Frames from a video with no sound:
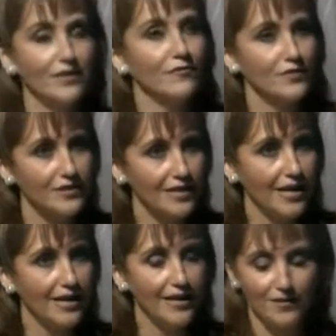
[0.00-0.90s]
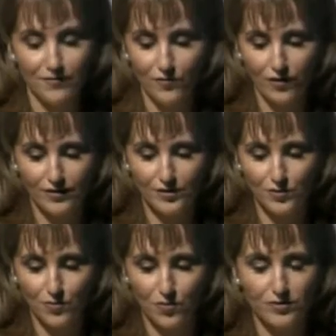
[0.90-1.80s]
and the First Lady for their
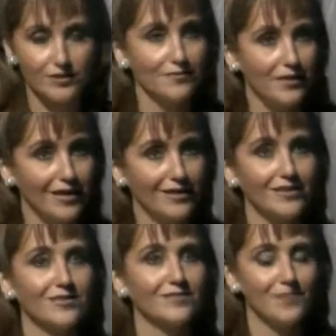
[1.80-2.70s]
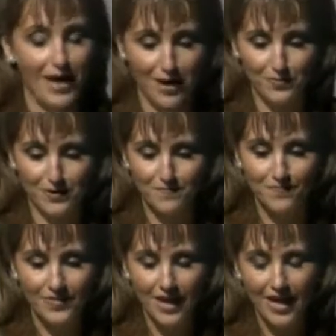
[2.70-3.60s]
support to make this happen.